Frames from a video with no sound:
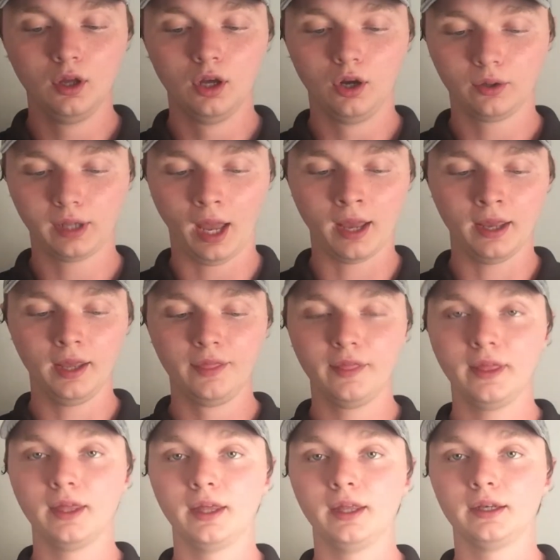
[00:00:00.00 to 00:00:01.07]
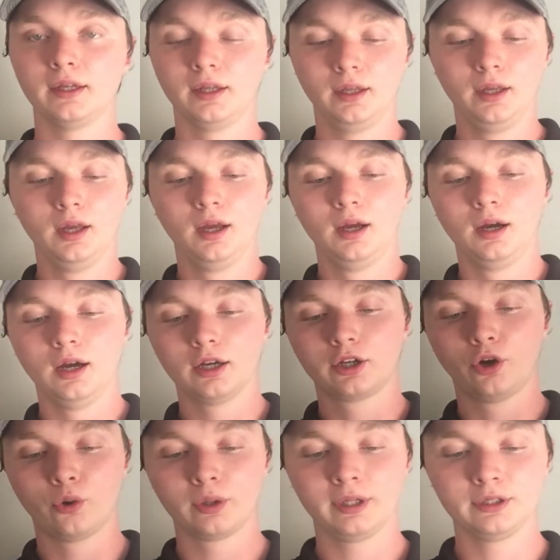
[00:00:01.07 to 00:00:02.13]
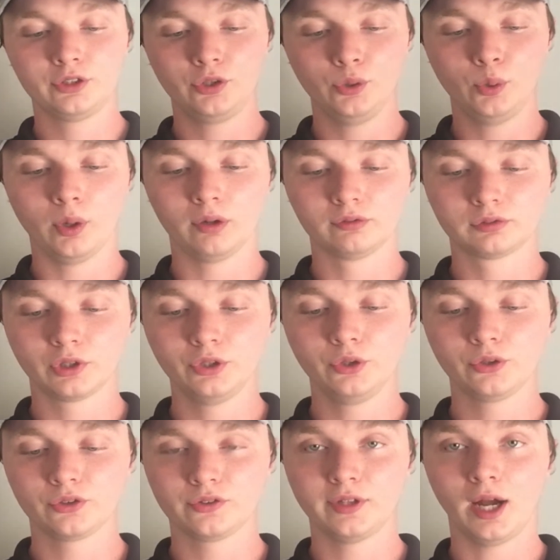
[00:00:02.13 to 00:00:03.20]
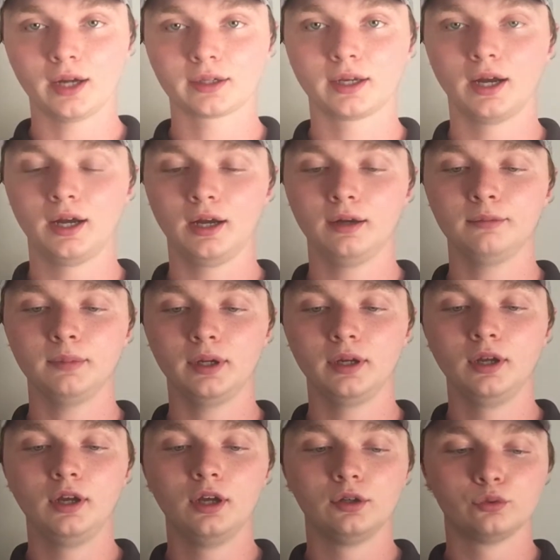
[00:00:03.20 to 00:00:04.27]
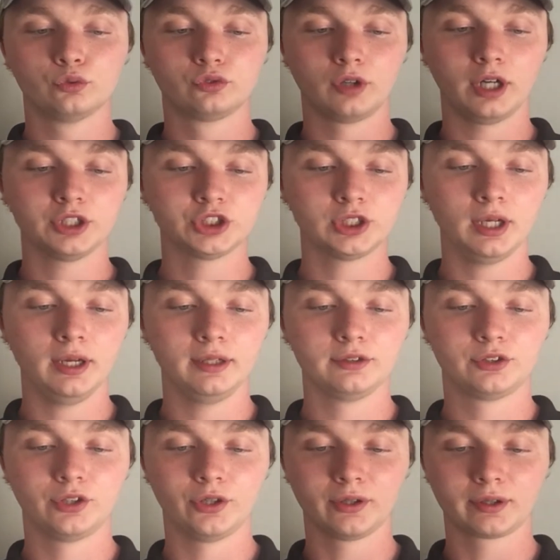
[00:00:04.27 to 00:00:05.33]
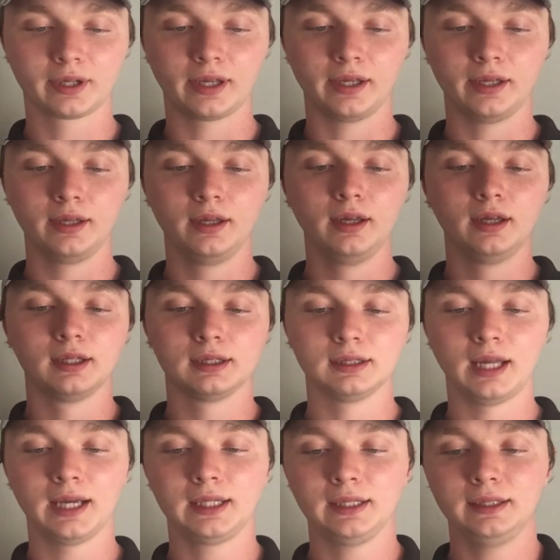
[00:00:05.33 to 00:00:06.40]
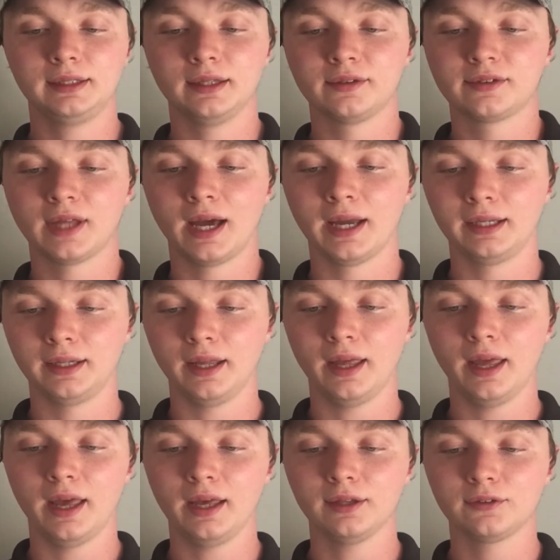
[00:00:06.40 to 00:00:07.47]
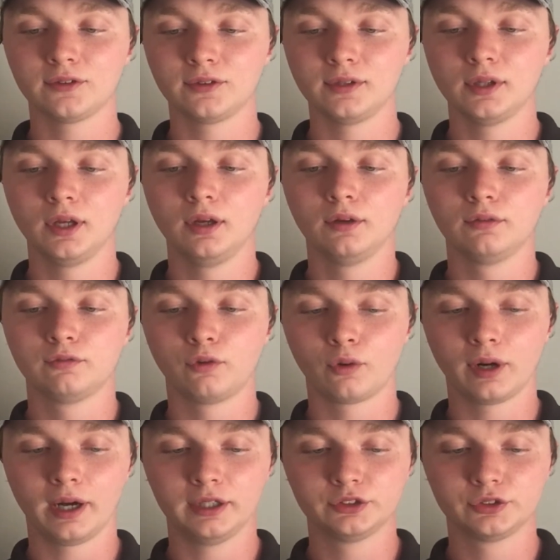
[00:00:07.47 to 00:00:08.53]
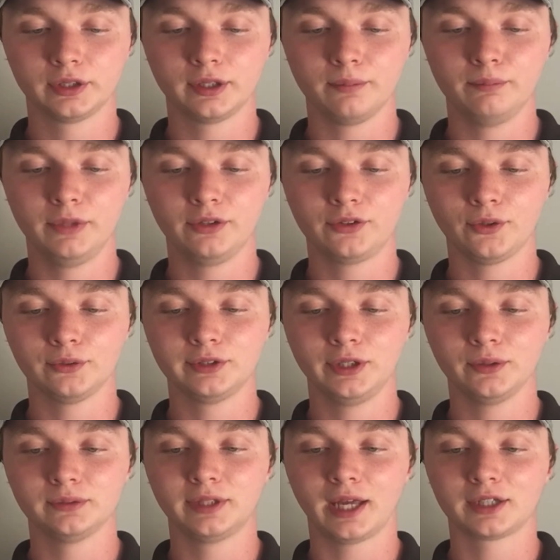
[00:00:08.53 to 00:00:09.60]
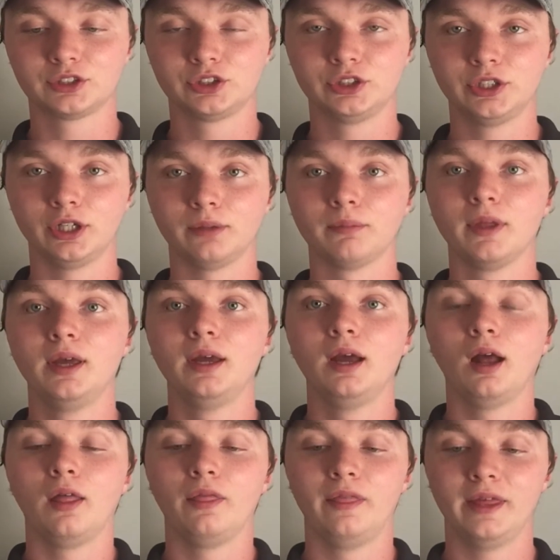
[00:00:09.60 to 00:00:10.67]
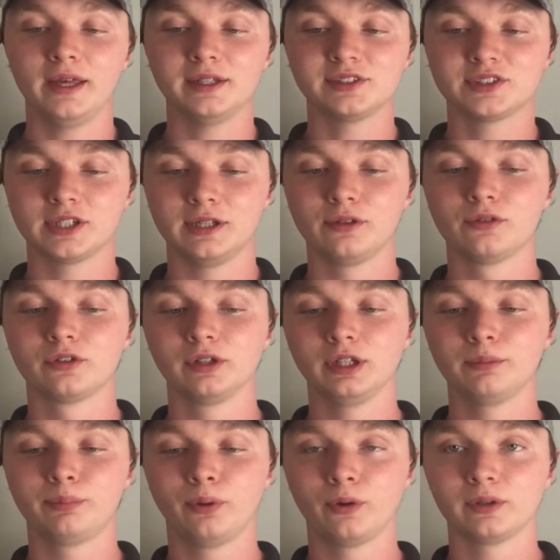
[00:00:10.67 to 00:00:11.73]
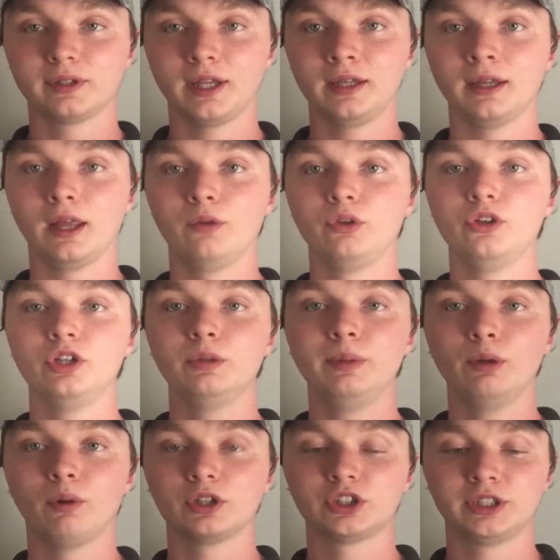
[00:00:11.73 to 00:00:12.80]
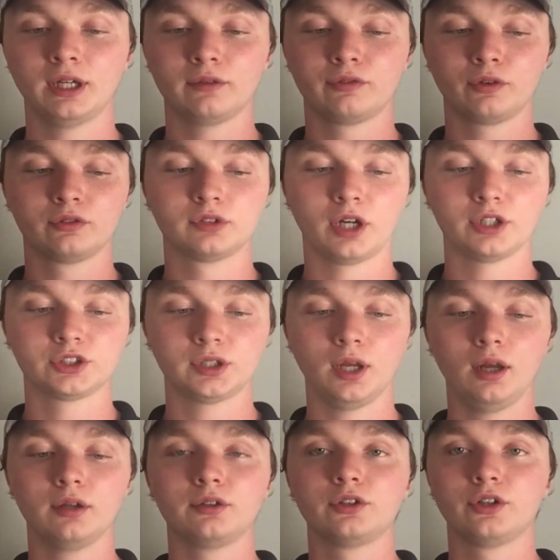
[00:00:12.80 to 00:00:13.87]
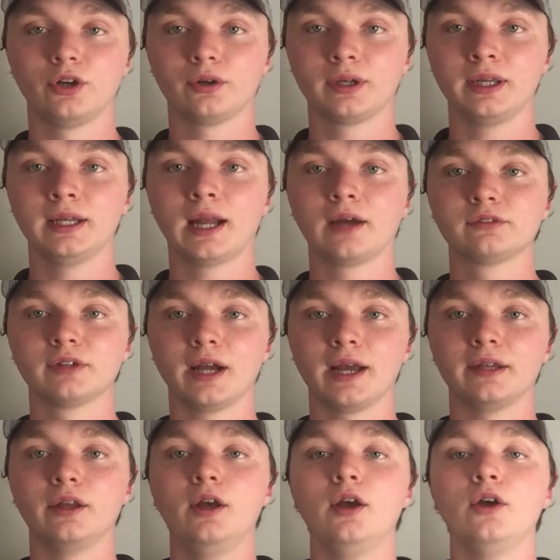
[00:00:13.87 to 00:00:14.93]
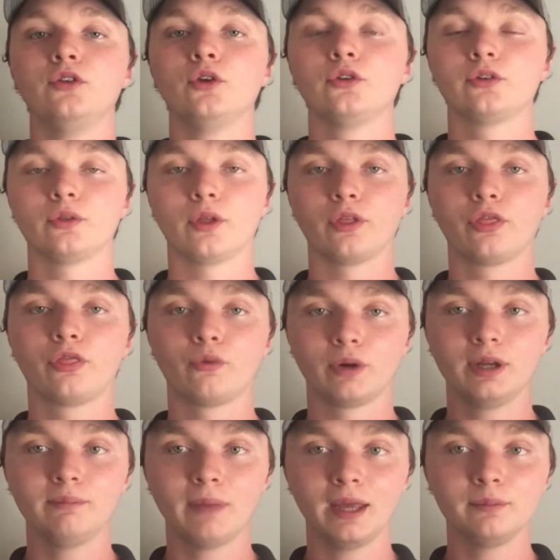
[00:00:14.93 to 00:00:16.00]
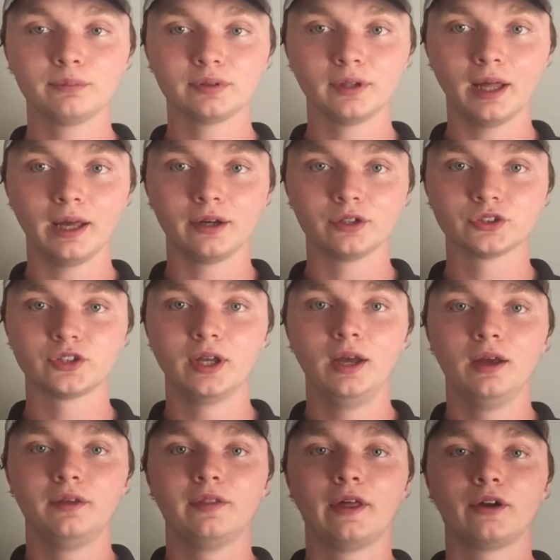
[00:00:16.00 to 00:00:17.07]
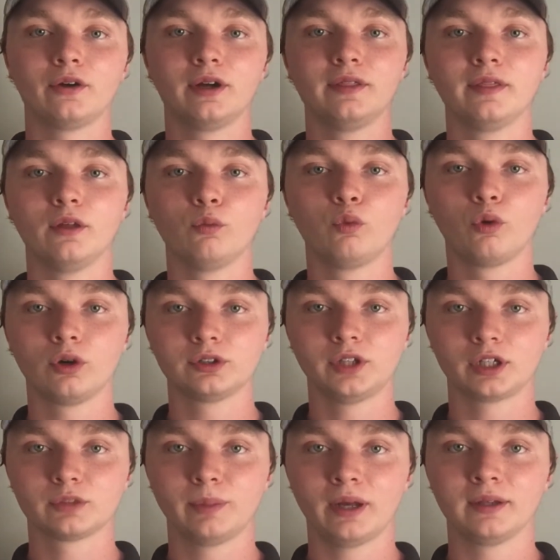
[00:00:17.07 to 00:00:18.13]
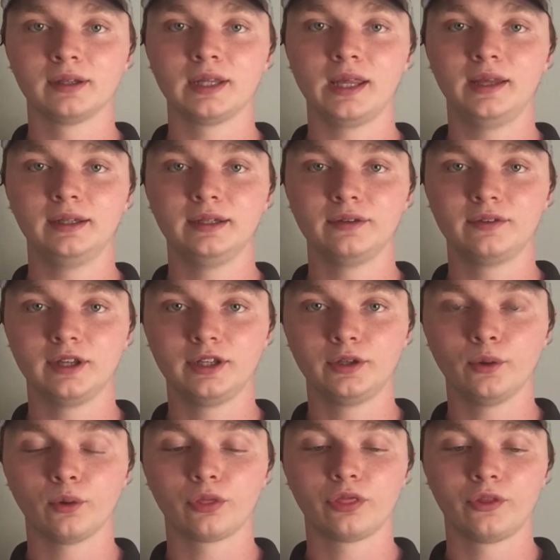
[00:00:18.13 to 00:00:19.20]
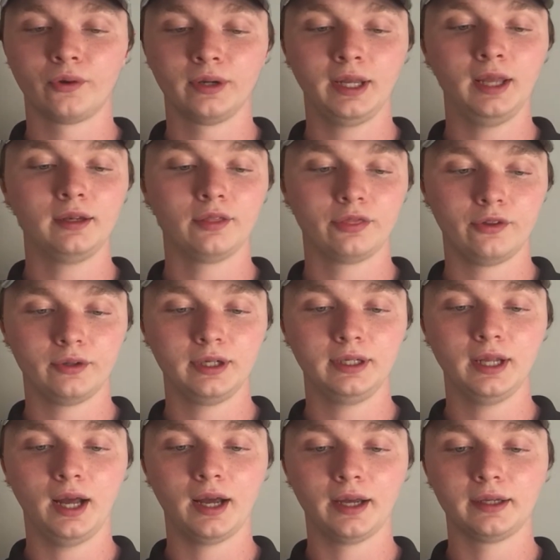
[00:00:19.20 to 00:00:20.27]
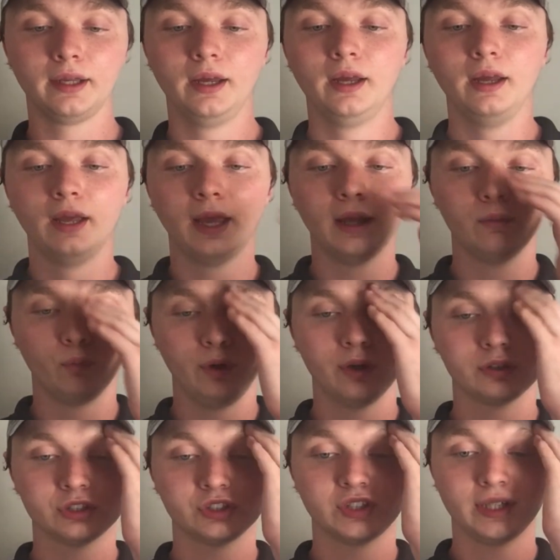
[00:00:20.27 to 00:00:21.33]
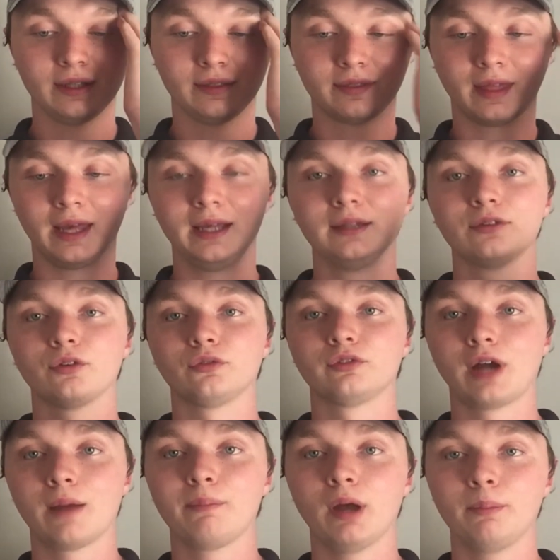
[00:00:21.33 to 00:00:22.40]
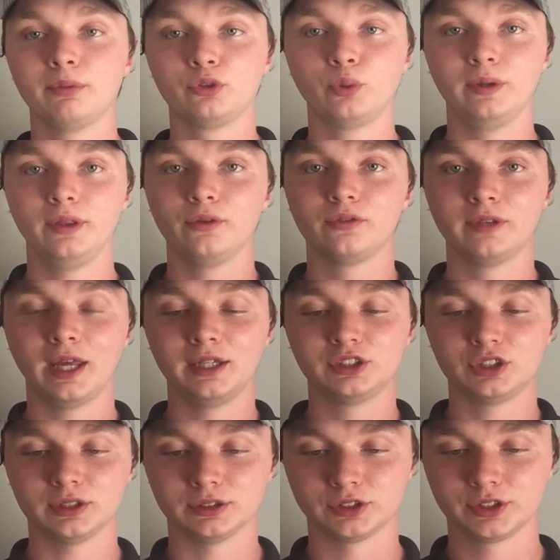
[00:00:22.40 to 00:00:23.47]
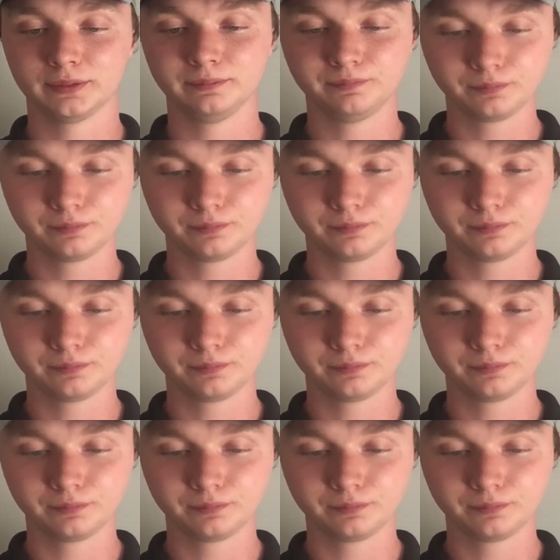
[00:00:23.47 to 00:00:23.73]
Okay, and then according to Reuters.com, Russia and Turkey likely to sign S-400 missile deal next year. This is really important, and you need to be watching out for Russia, Turkey, and Iran. Those are the three main players that are in the war talked about in Ezekiel 38 and 39, and we are just seeing things ramp up between those nations.